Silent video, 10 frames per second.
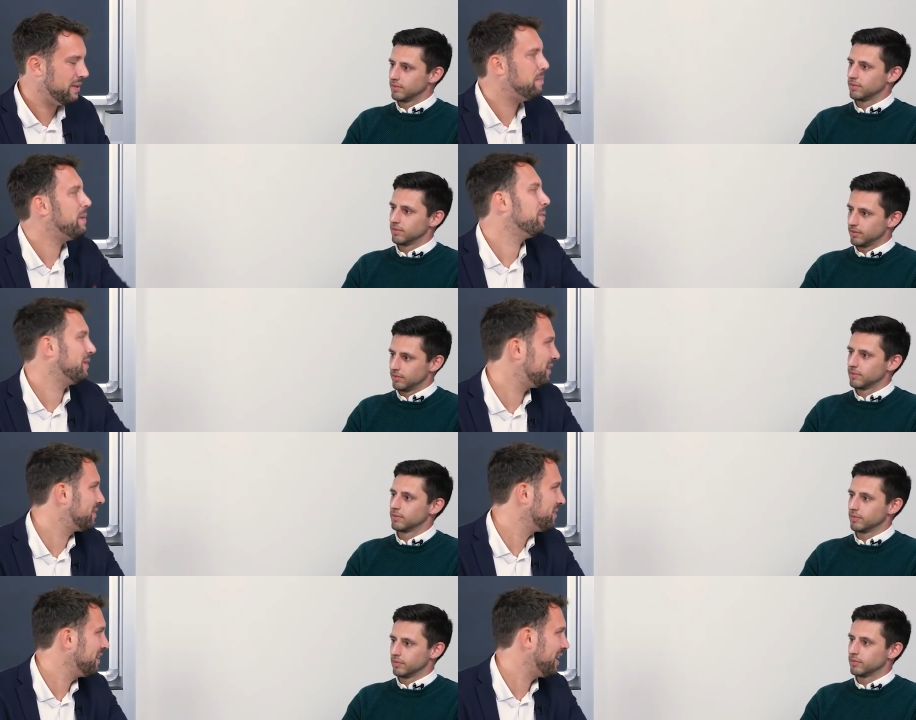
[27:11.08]
Speaker 1: the people that
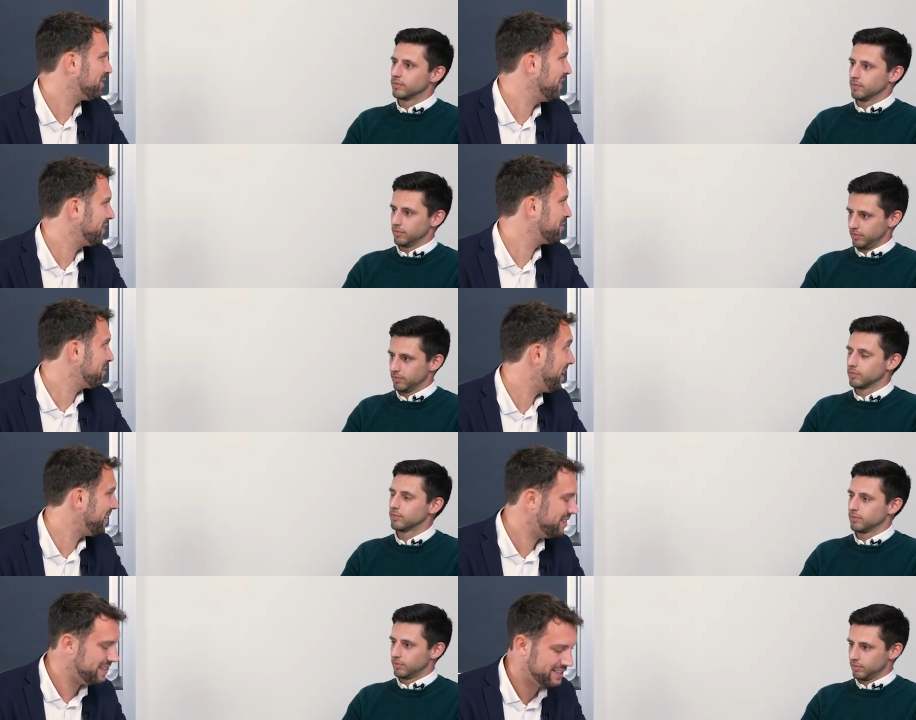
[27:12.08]
actually
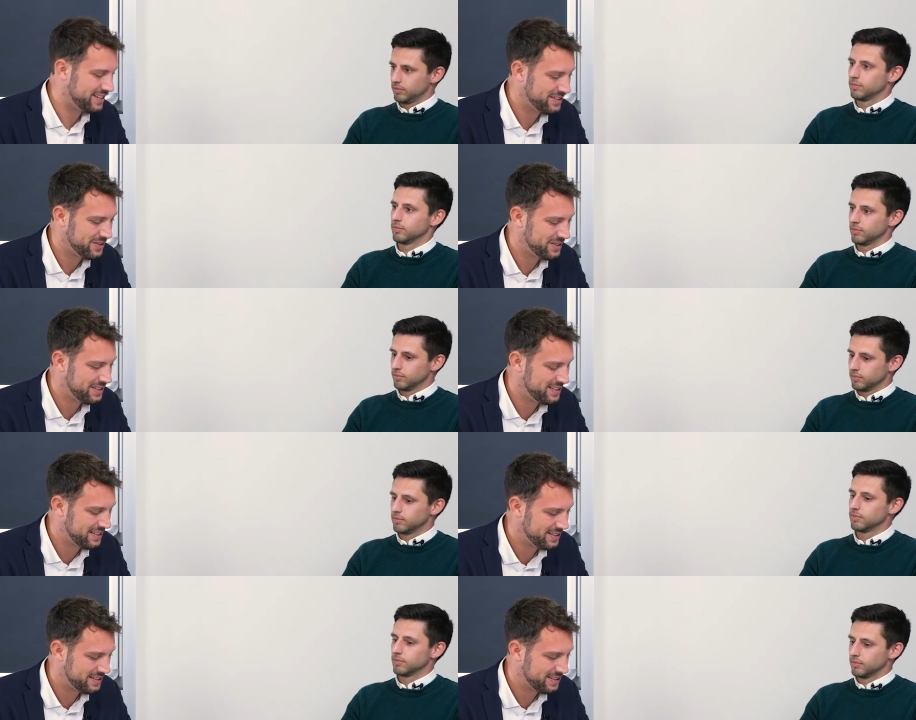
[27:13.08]
create data. So this
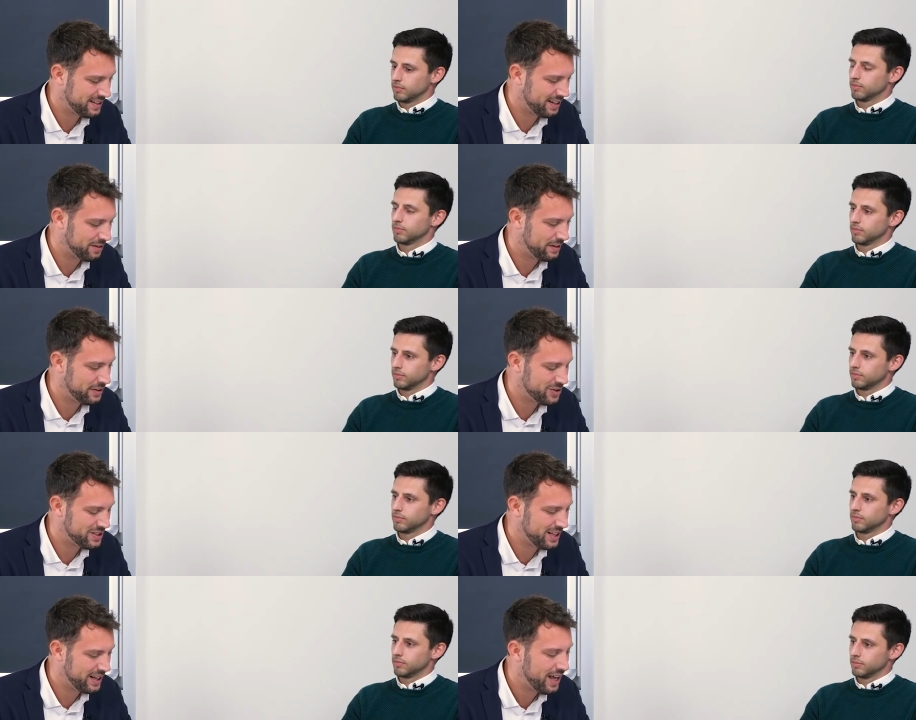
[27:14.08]
is kind of
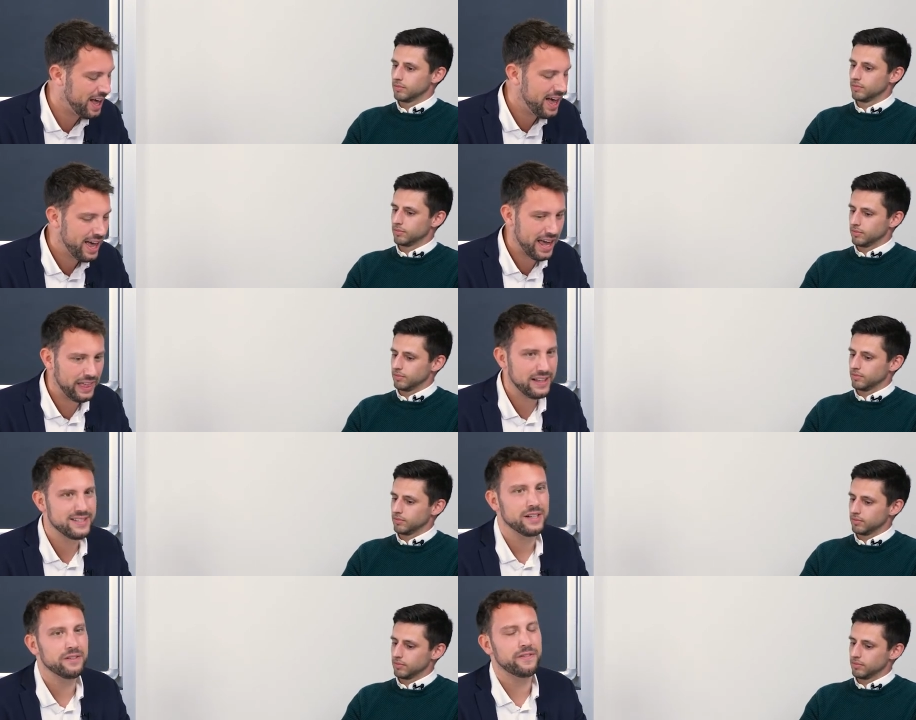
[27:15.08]
interesting. And the
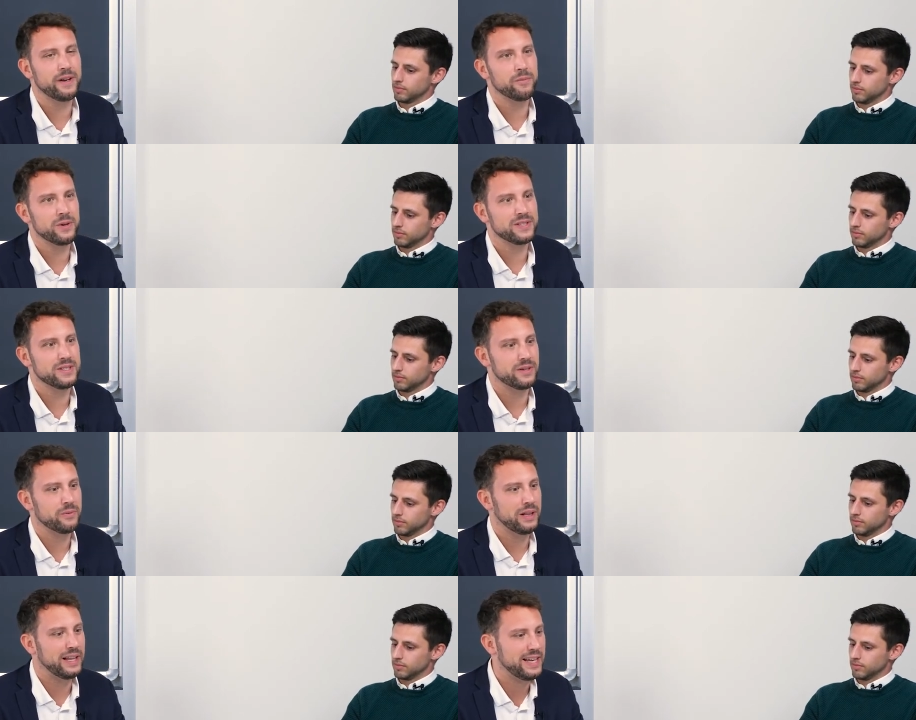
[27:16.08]
second thing was
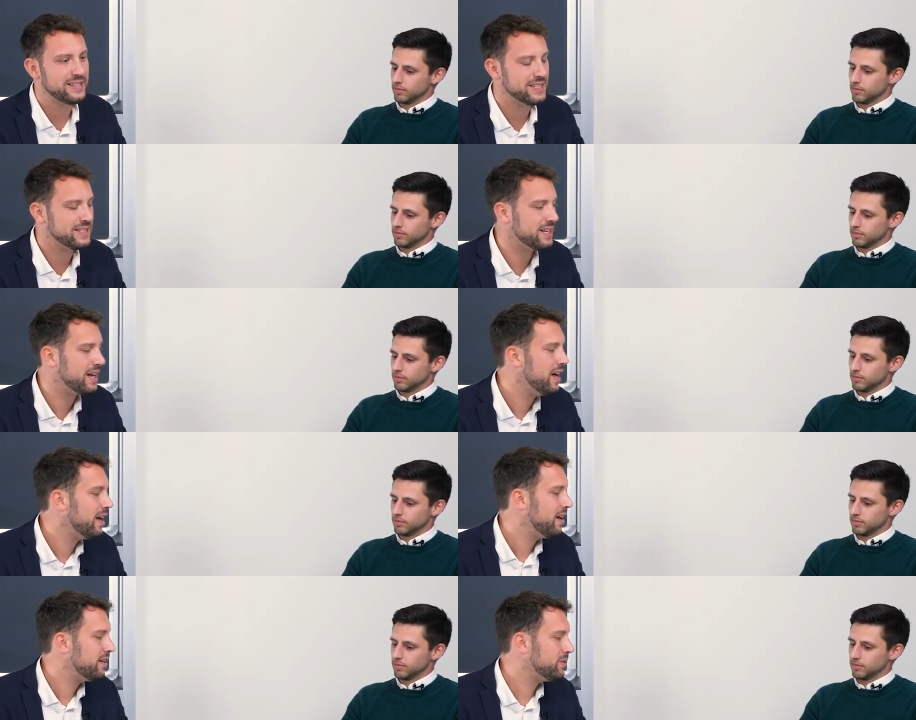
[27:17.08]
related
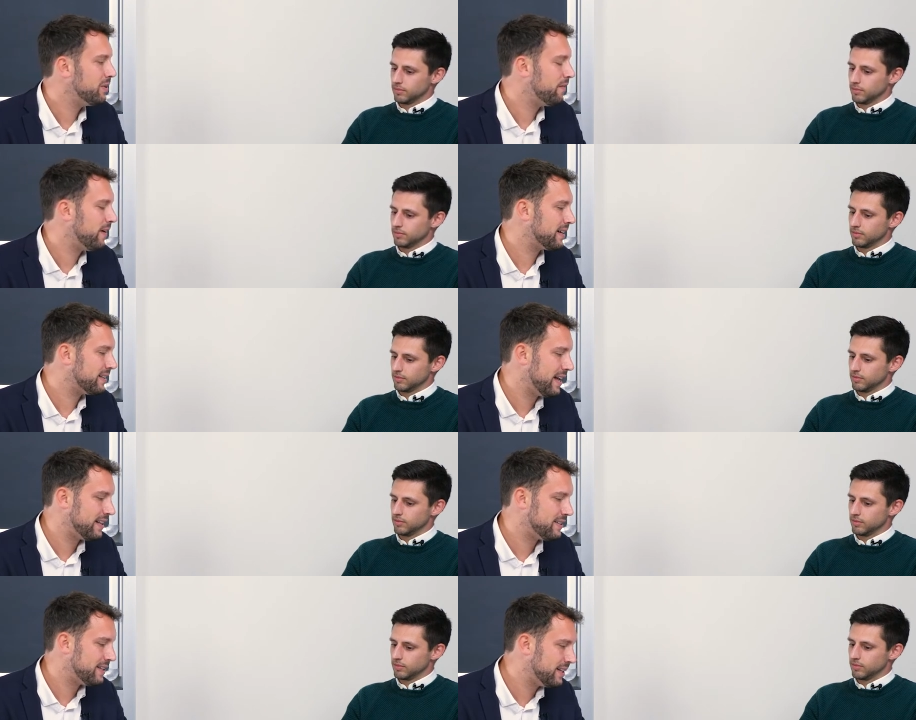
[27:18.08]
to the fact
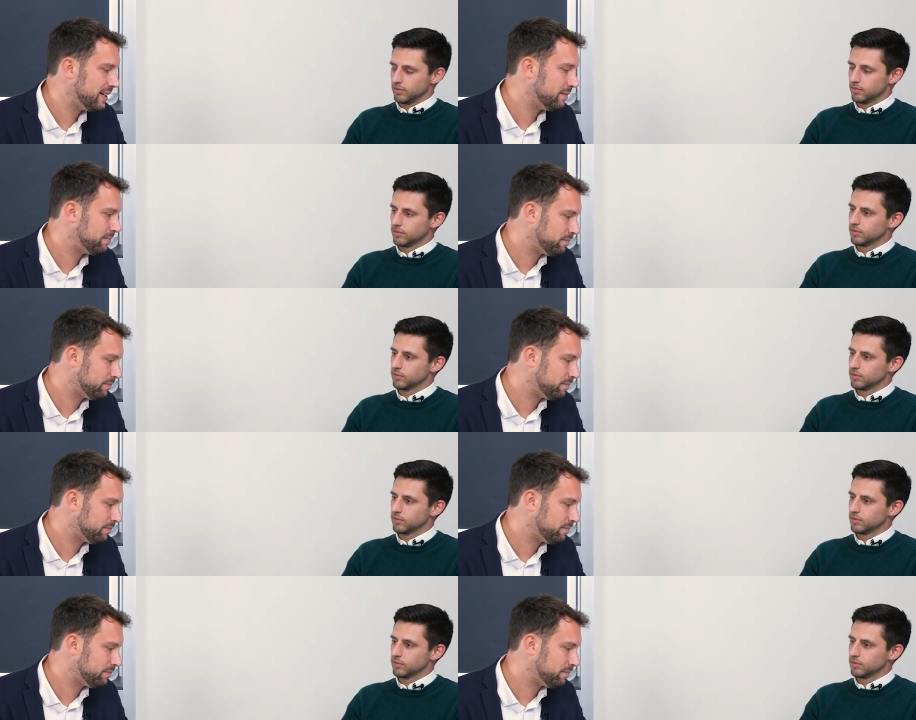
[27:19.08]
that uh,